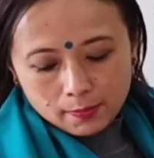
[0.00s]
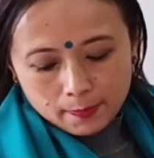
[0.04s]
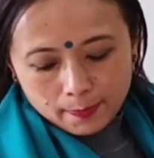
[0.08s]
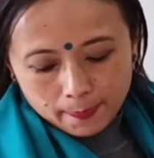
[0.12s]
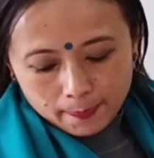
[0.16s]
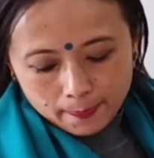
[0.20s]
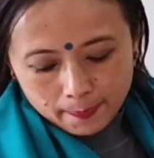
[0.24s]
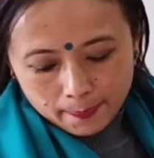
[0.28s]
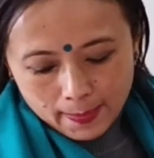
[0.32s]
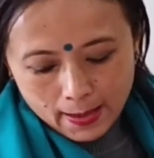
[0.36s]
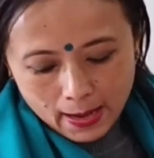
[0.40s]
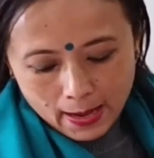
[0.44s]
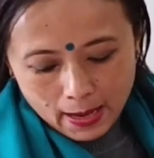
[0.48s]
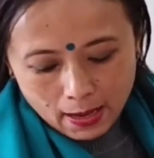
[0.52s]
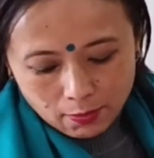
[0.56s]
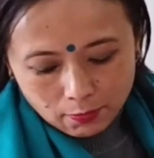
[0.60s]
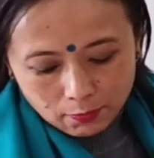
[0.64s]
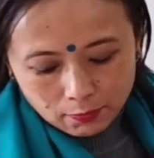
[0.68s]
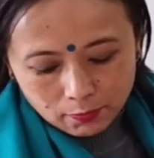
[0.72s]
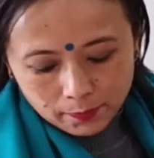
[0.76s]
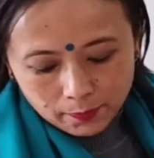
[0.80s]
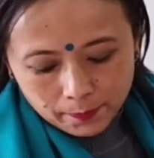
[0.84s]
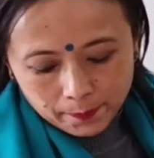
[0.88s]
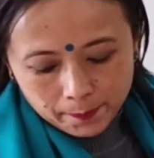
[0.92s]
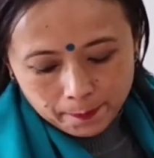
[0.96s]

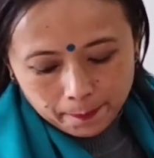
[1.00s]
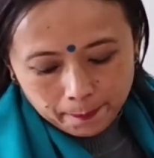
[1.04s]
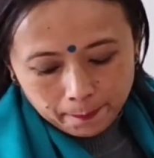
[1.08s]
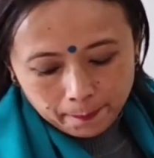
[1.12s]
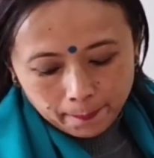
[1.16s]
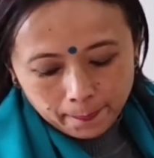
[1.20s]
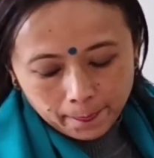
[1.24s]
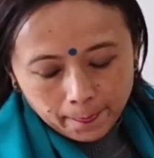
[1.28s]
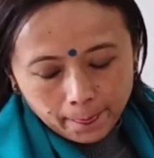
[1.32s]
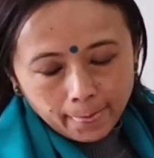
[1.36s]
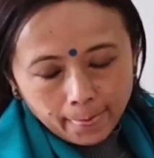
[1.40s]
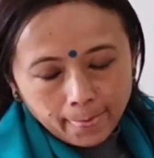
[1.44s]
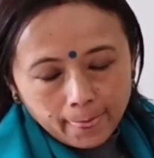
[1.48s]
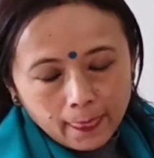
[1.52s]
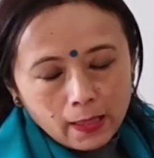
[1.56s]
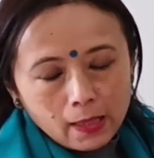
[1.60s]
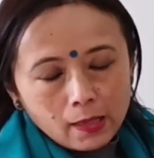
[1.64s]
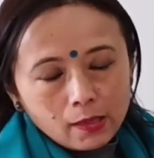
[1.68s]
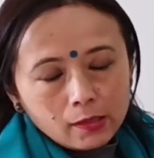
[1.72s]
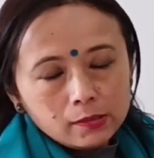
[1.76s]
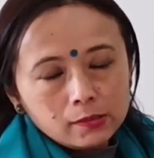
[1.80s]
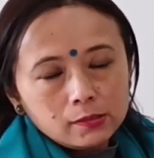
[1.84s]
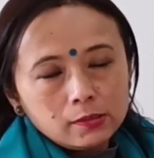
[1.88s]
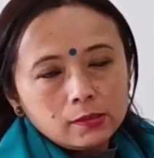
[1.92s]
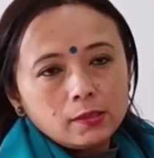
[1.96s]
Now,
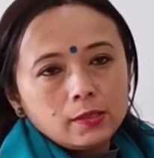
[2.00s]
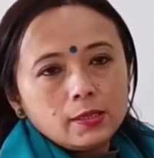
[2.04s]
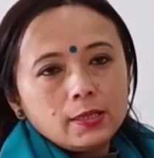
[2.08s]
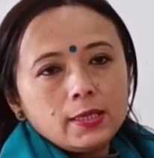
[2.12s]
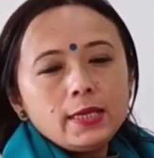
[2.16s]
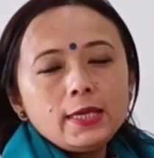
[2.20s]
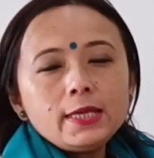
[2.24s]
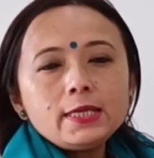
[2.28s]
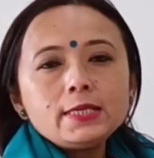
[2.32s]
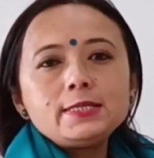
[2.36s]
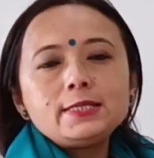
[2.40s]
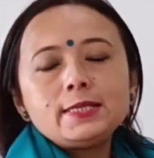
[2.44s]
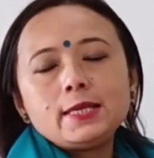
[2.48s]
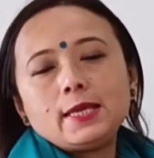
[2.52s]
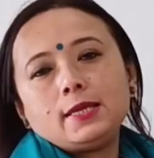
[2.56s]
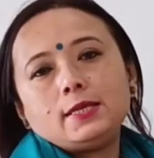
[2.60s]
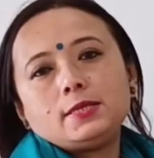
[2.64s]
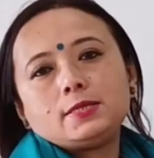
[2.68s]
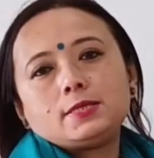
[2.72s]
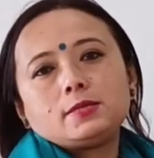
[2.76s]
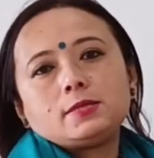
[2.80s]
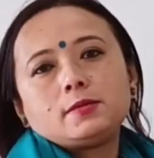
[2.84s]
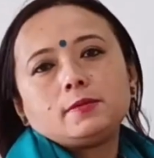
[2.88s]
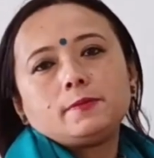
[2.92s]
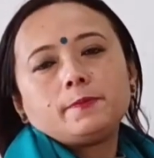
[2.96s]
he
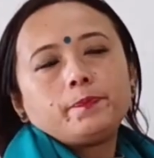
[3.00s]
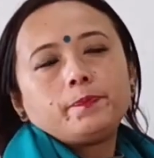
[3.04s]
says,